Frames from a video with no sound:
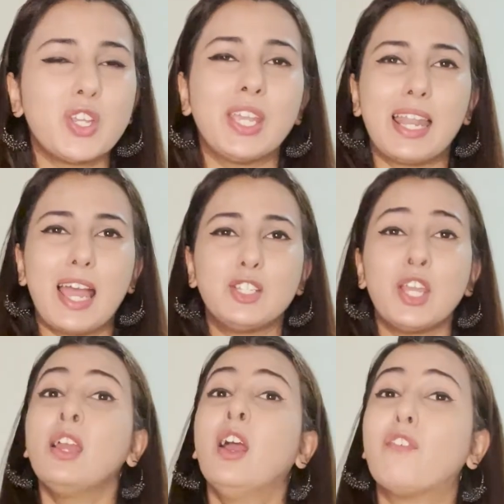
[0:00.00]
NIJ
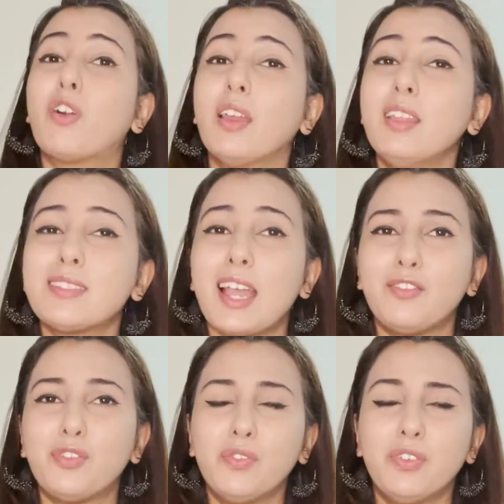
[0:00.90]
for insightful
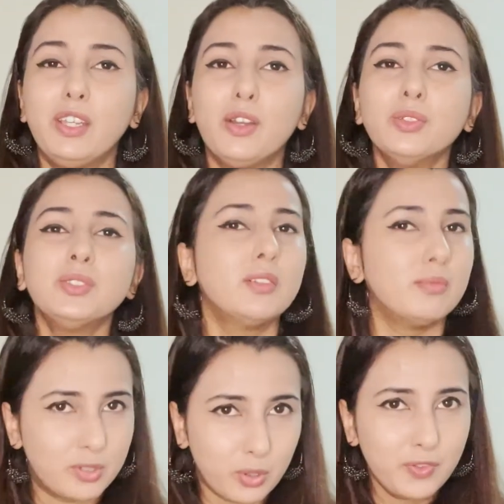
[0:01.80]
videos.
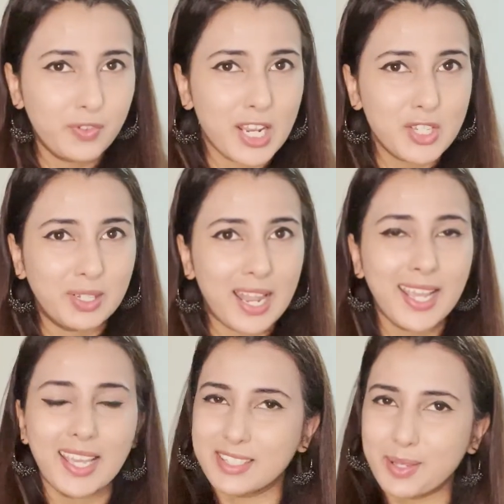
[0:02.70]
Don't forget to like
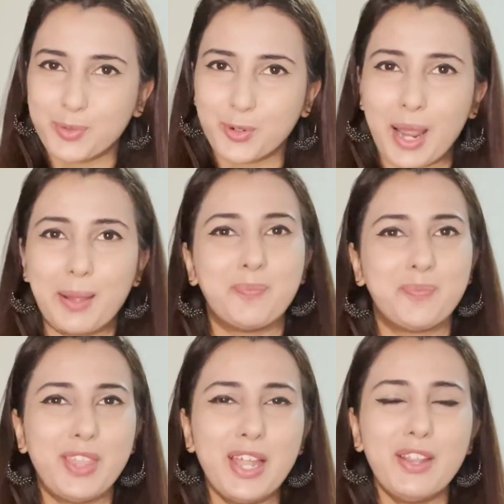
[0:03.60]
and subscribe.
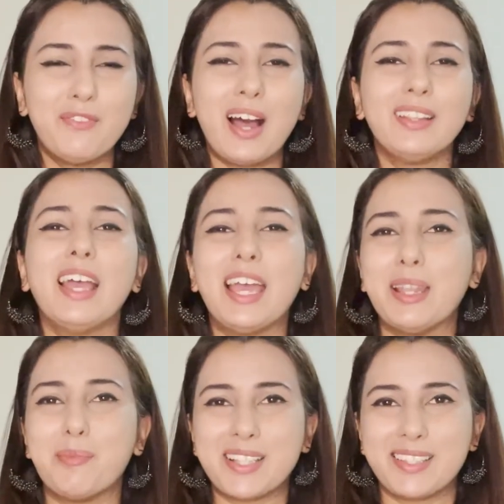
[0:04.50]
Dhanyavad and
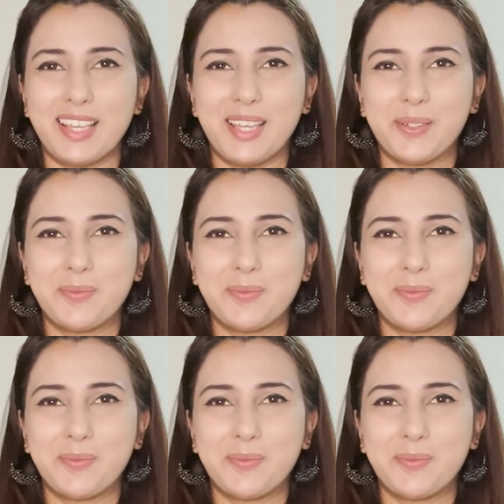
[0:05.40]
Namaste.